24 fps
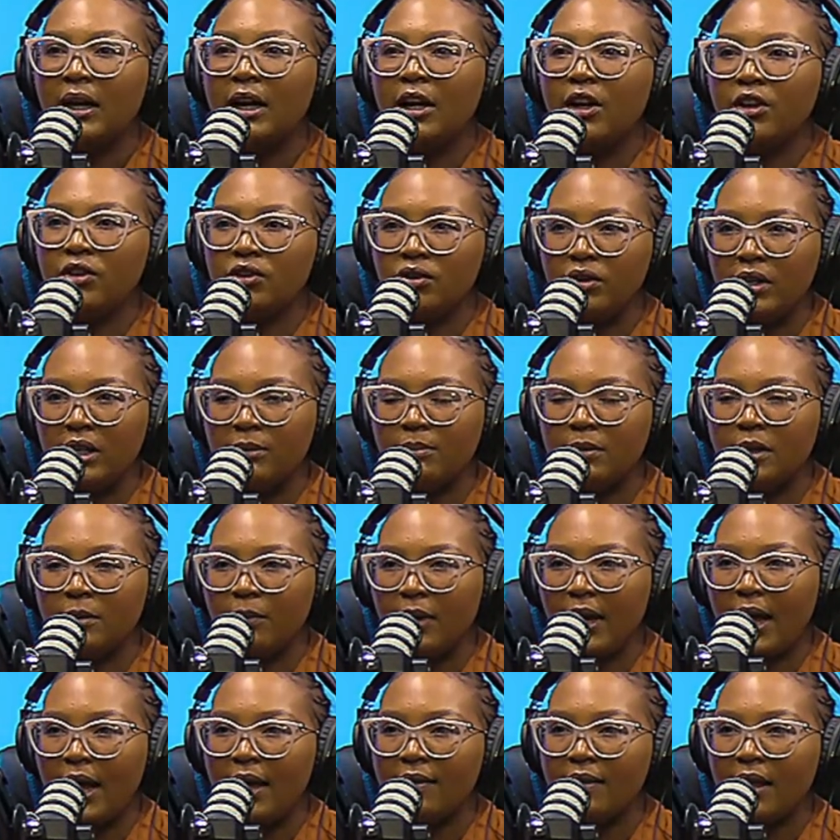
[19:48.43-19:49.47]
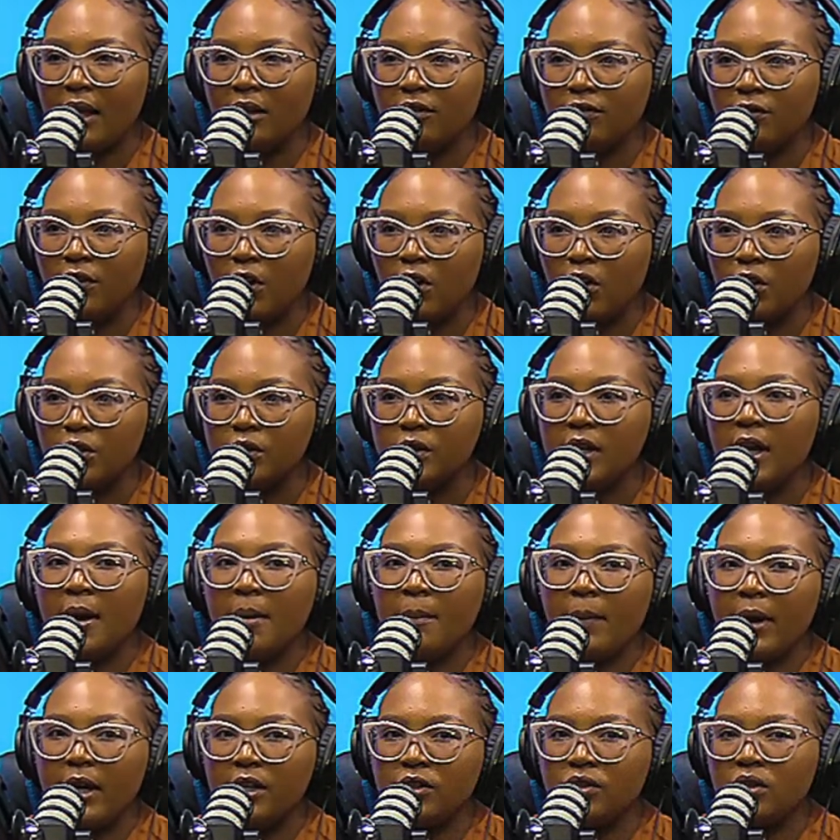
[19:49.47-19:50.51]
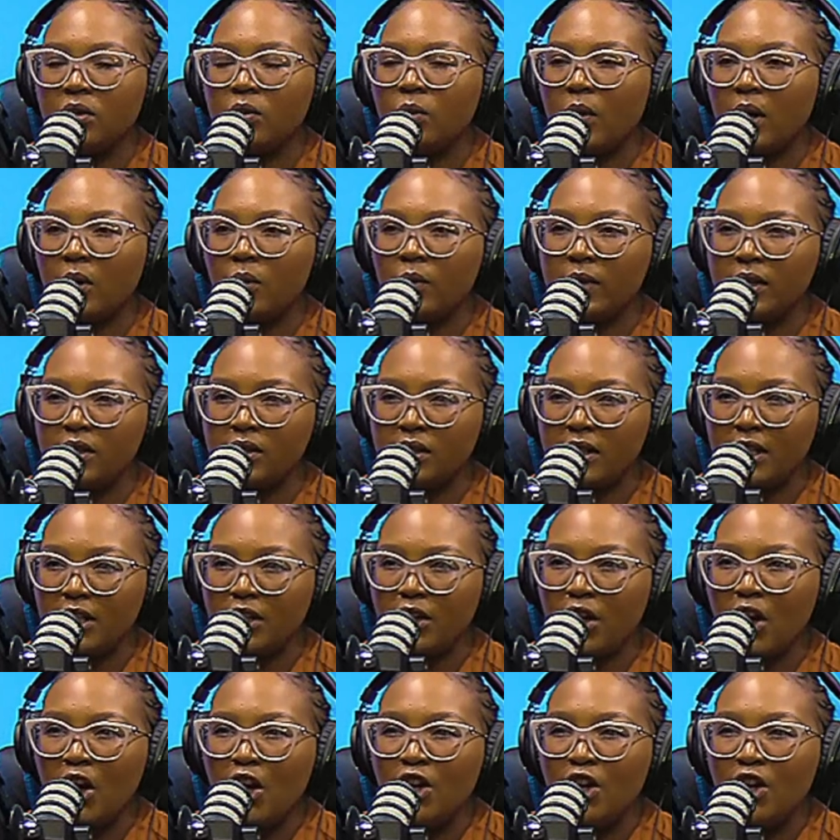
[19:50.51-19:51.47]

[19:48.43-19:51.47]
treatment plan that follows based on what we see.